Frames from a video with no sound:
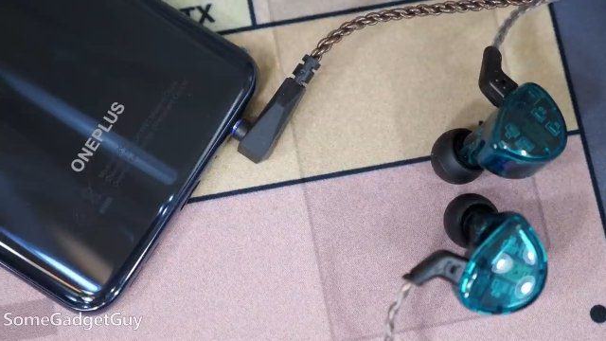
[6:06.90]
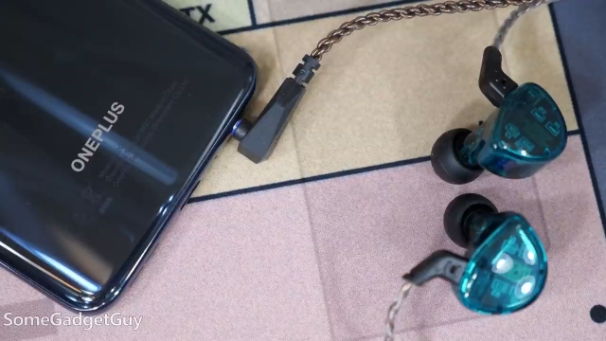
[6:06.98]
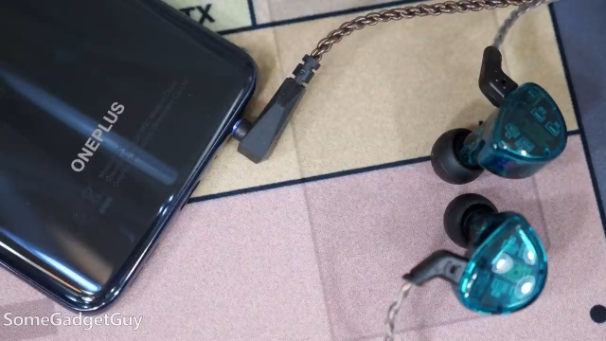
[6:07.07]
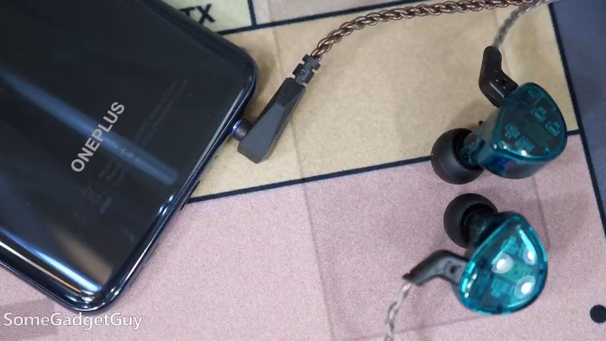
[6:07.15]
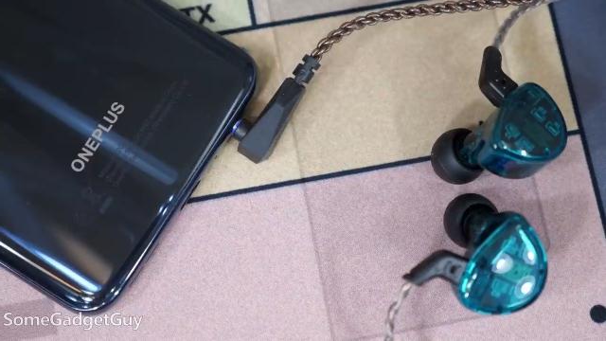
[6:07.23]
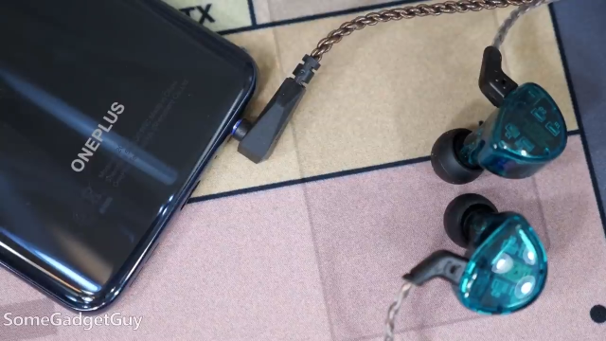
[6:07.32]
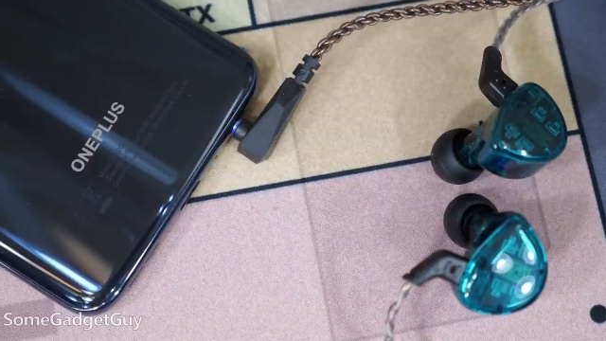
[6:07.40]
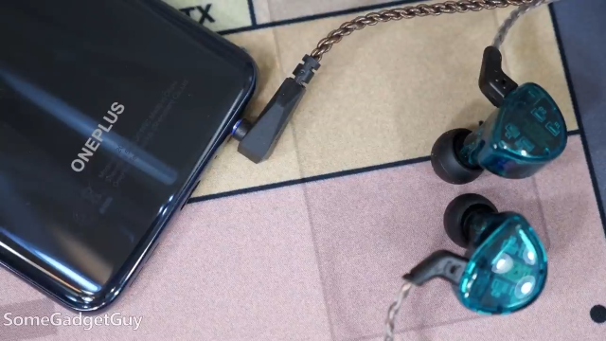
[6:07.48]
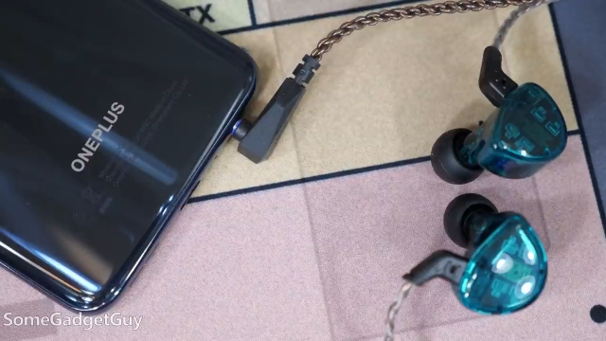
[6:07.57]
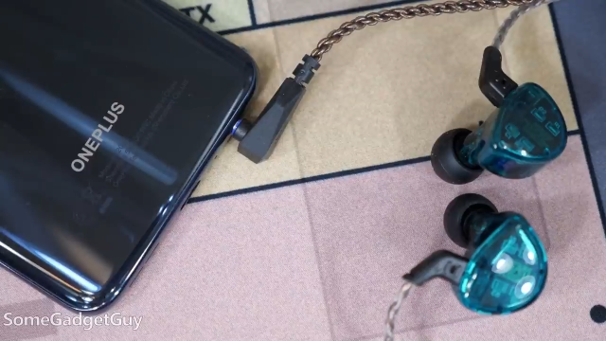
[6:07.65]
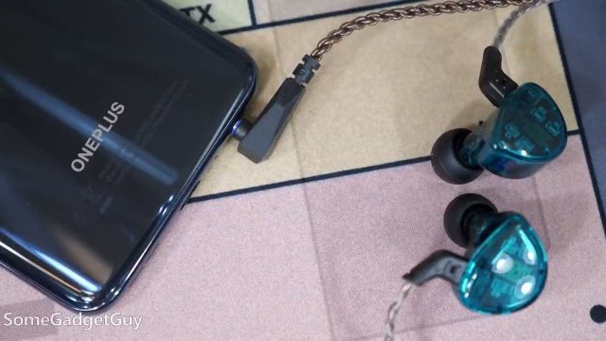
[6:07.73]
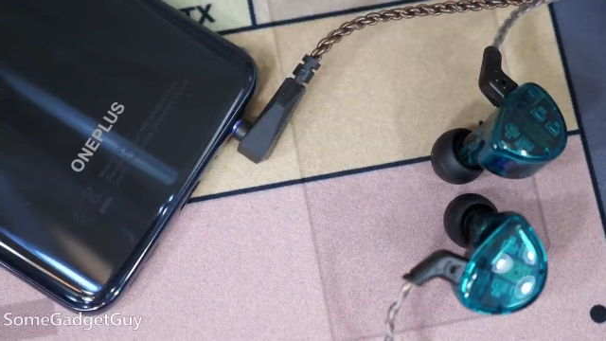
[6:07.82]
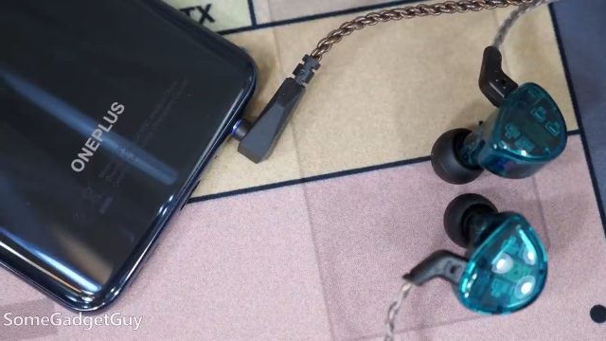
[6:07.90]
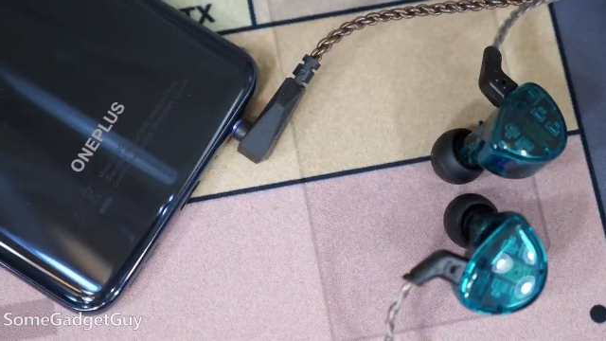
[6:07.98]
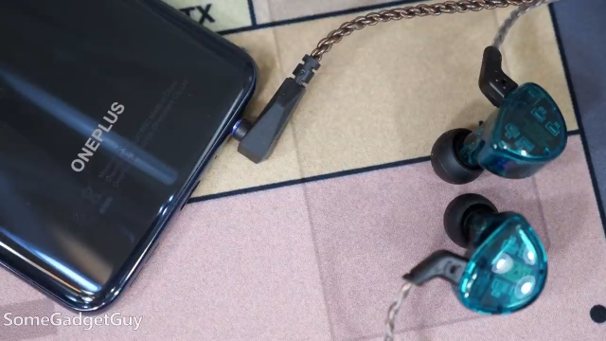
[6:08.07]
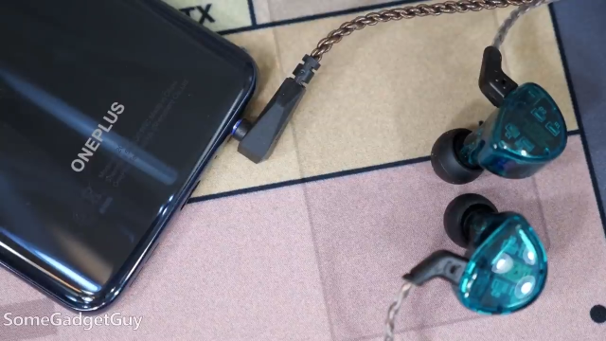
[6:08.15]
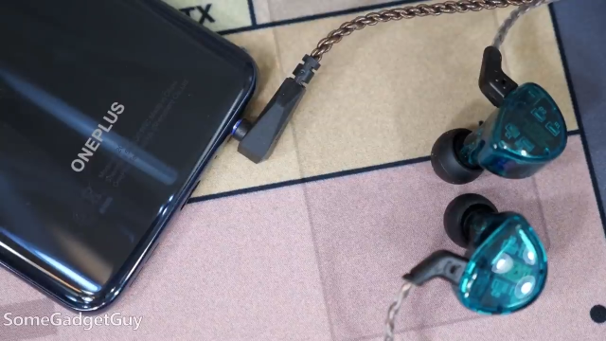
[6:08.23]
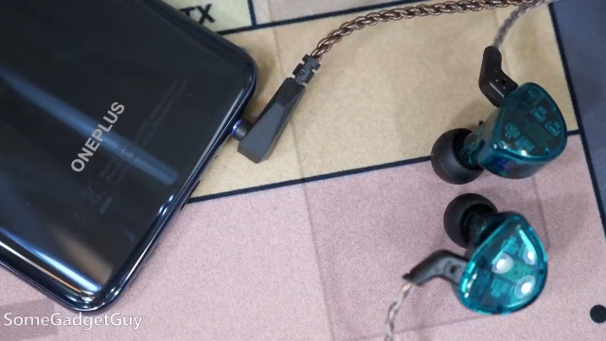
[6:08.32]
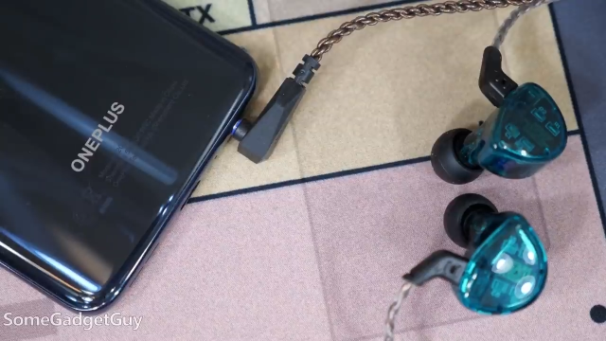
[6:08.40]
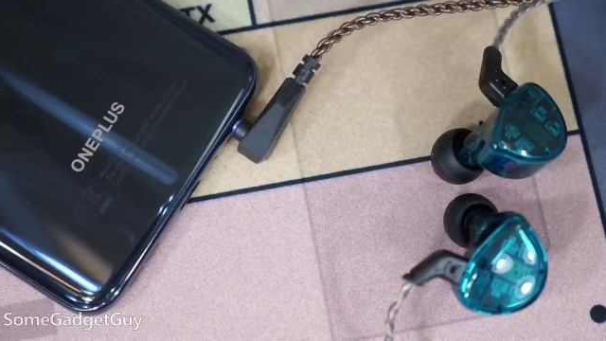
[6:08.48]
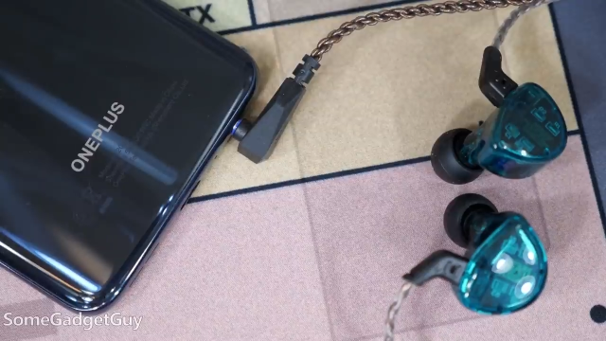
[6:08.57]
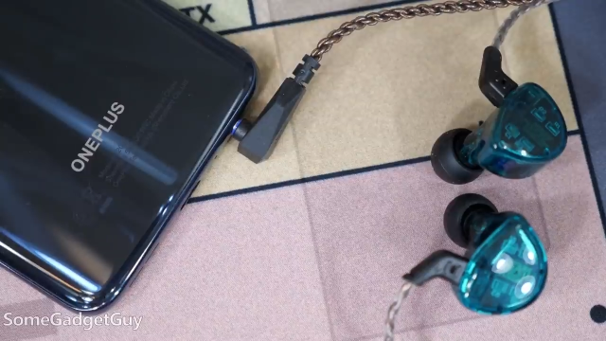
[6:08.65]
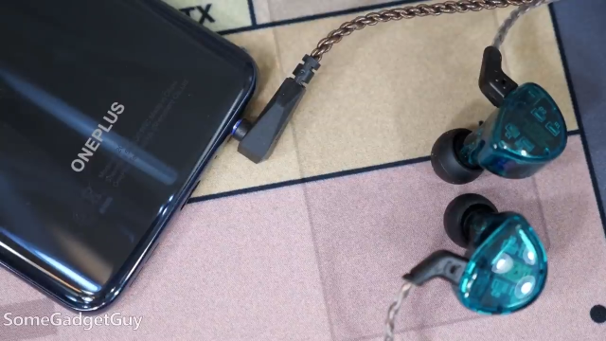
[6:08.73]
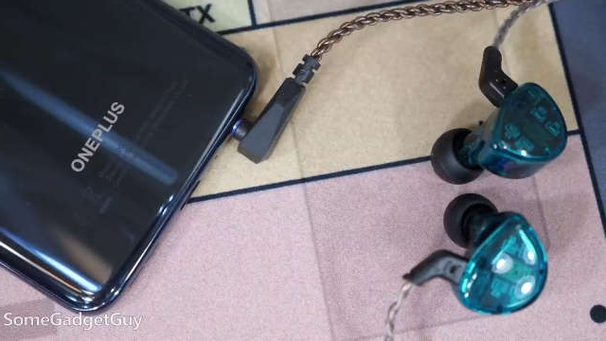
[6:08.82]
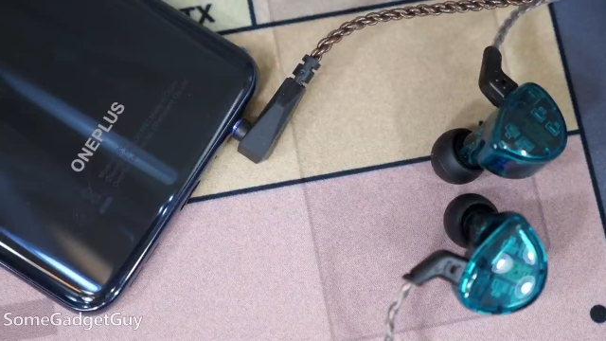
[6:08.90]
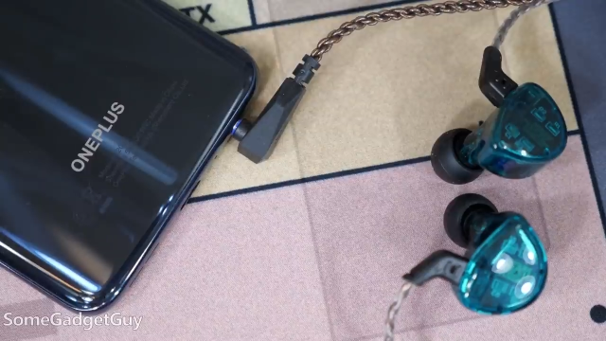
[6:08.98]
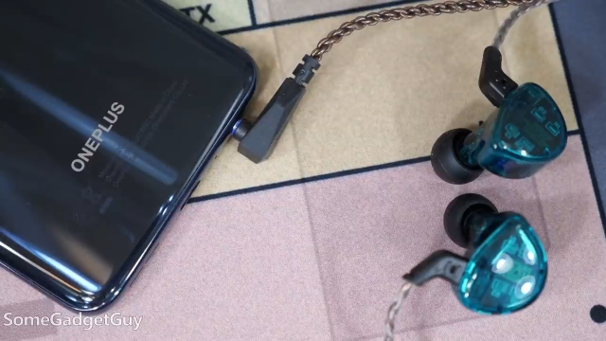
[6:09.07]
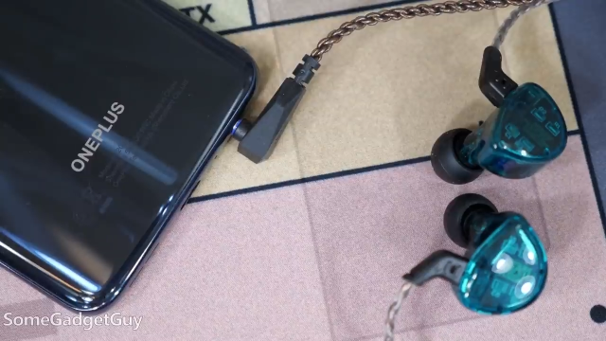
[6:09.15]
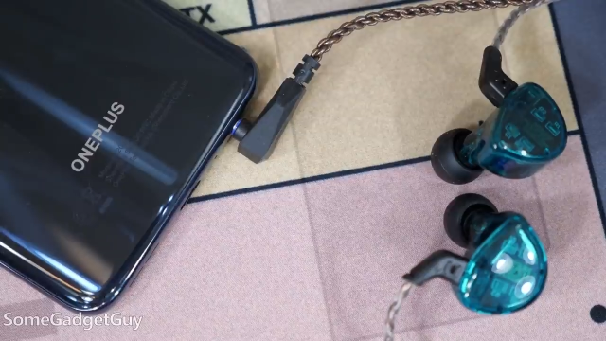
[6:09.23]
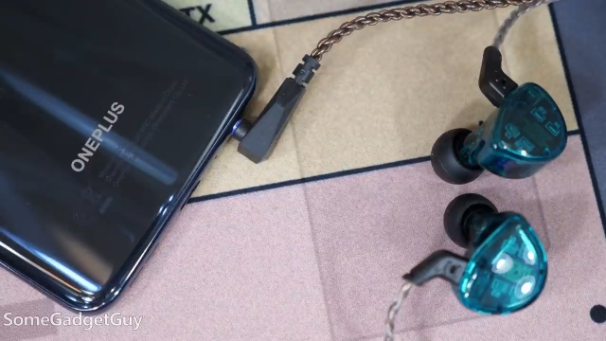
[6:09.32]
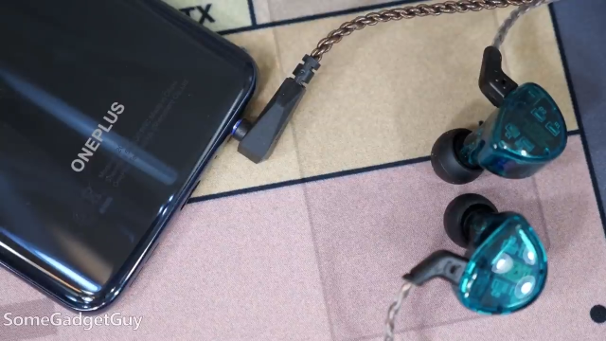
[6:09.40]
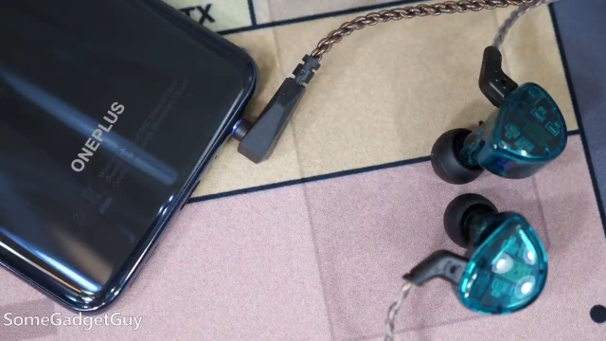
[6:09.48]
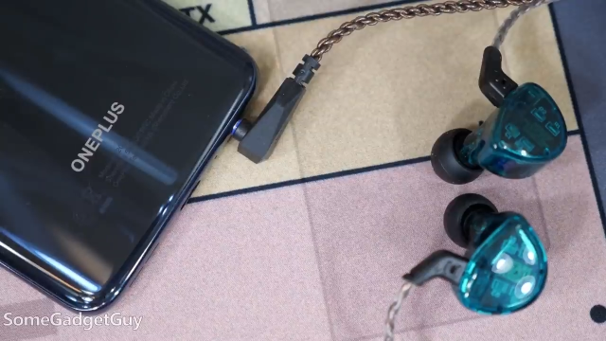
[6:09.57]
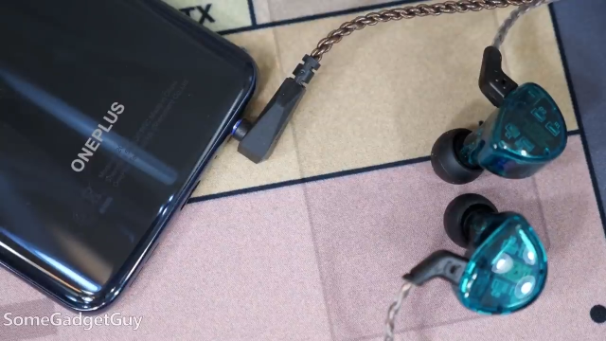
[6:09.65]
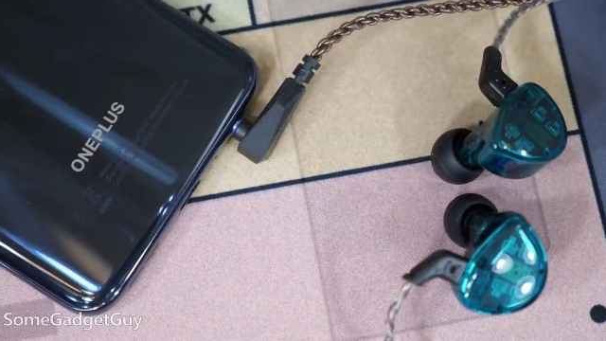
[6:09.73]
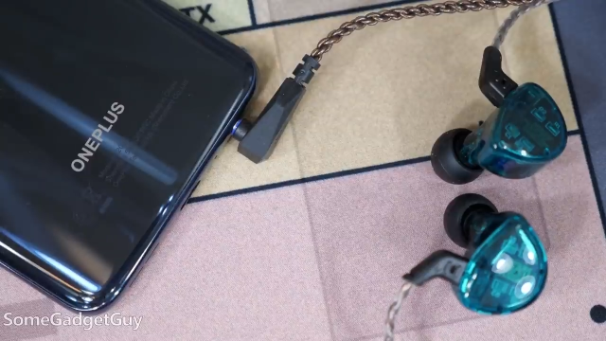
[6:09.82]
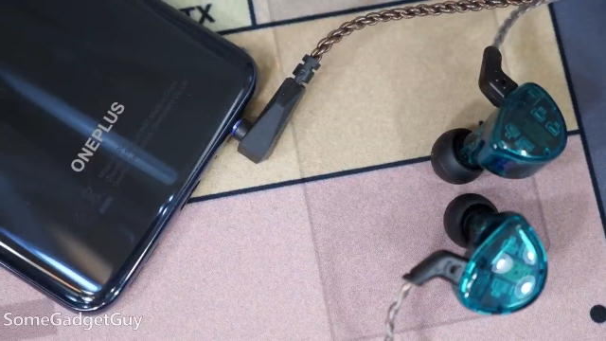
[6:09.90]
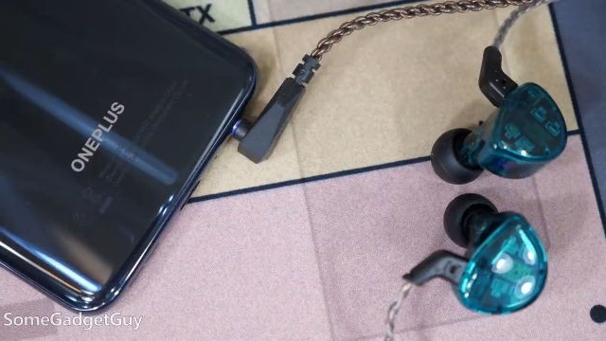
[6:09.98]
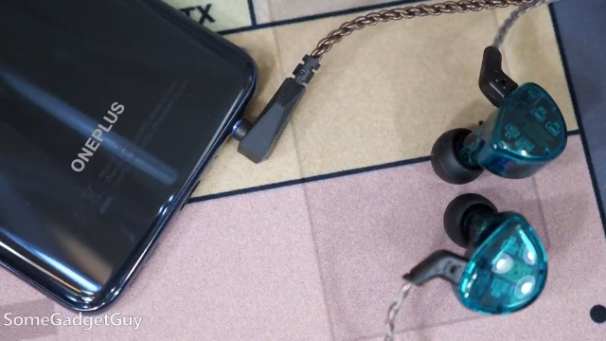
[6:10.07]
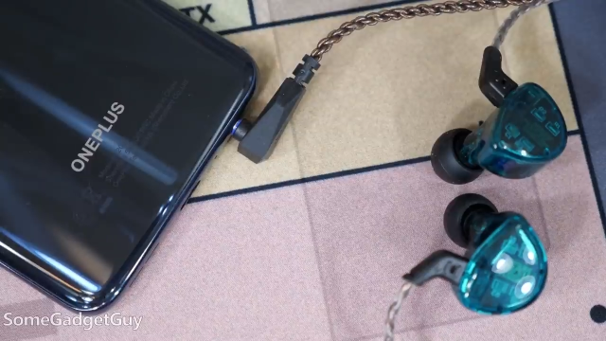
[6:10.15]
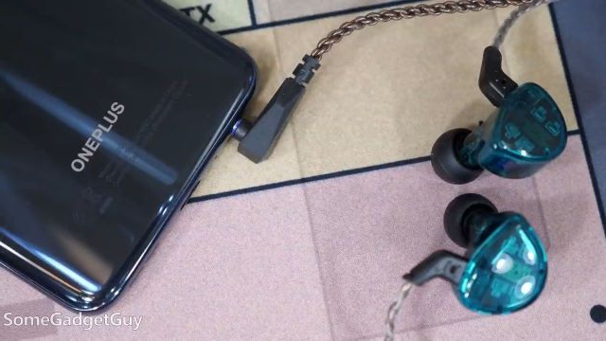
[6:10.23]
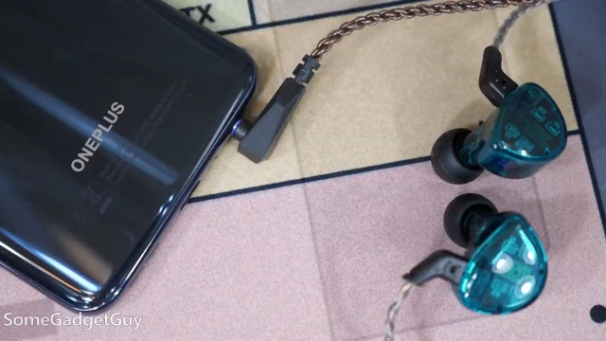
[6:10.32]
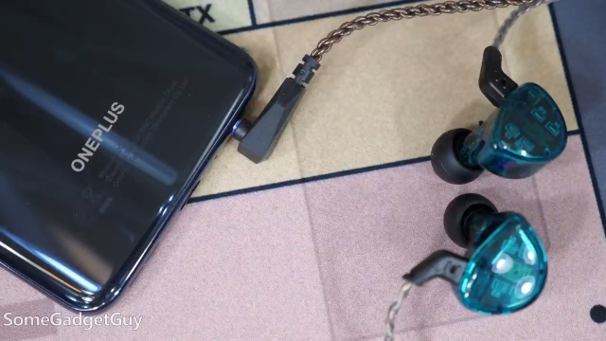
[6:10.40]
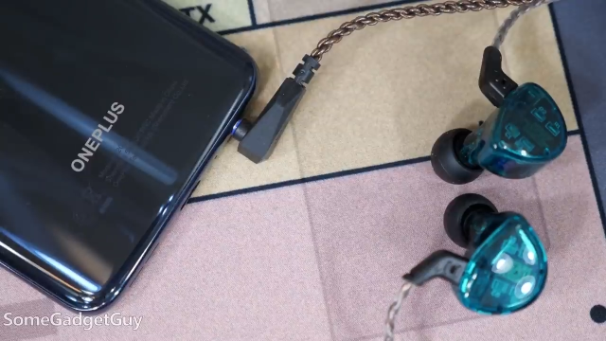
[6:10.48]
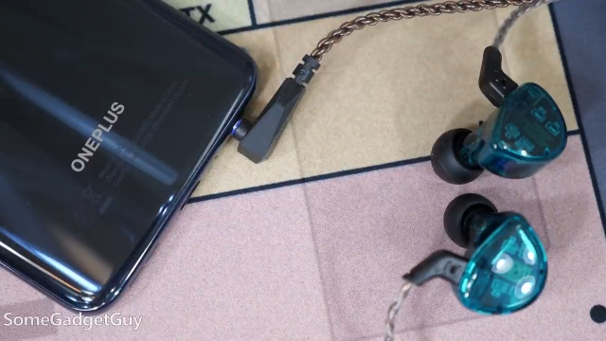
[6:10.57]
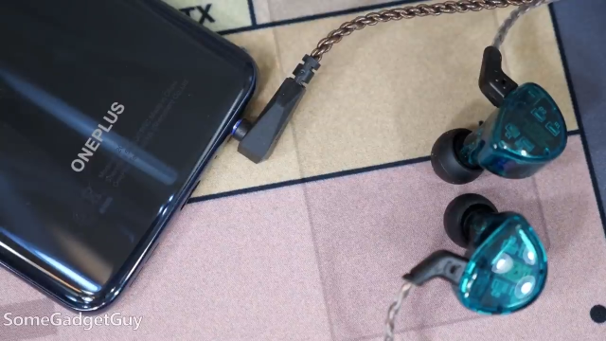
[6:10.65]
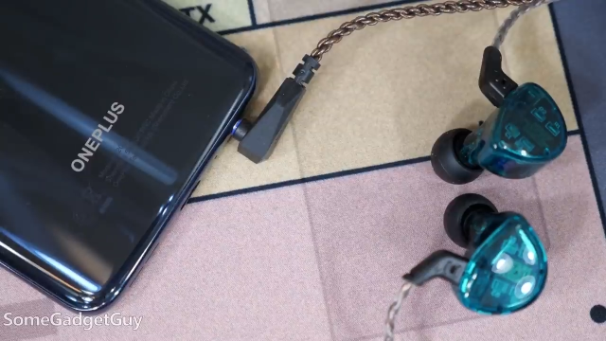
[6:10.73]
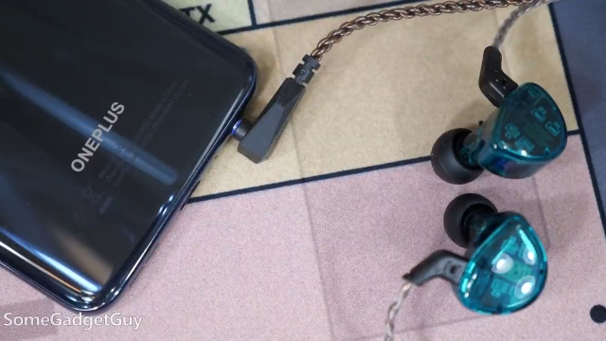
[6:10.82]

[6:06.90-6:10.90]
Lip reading: Nobody's mouth can be seen.